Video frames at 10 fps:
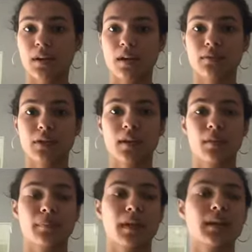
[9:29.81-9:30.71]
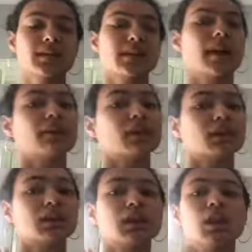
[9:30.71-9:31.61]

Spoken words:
after I come back because I have a